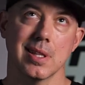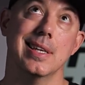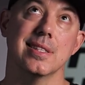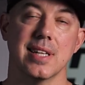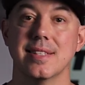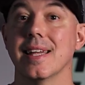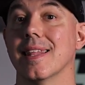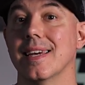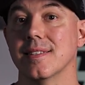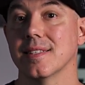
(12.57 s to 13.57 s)
Lens, I say
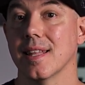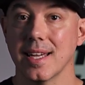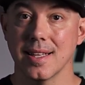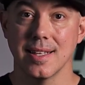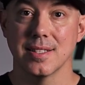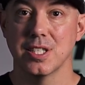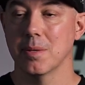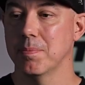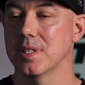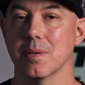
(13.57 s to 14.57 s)
lens lightly, it's just
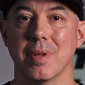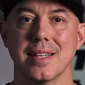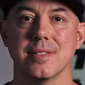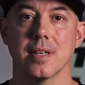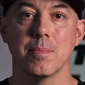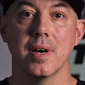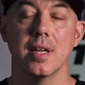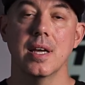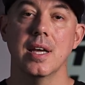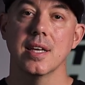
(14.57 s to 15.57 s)
a piece of plastic,
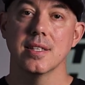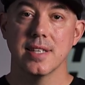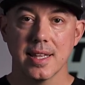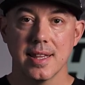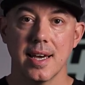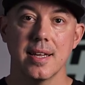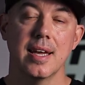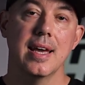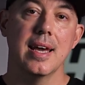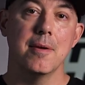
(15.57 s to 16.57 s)
but take that
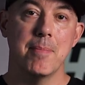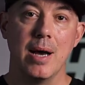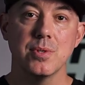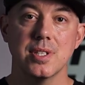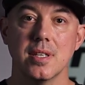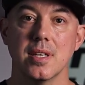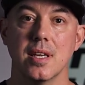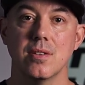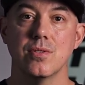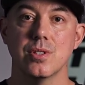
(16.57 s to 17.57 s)
and mount it
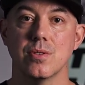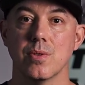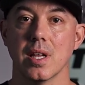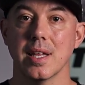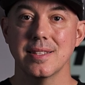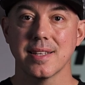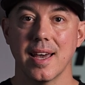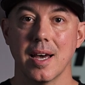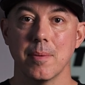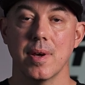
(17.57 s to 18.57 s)
into the lens
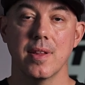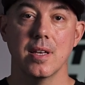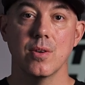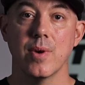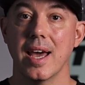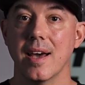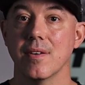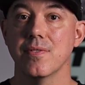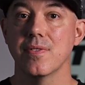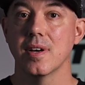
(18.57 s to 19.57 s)
cap, and then you
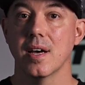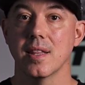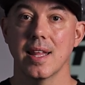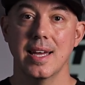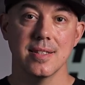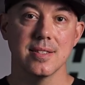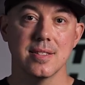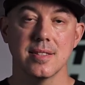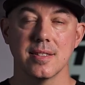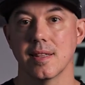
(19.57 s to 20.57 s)
have a
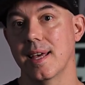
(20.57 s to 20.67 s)
lens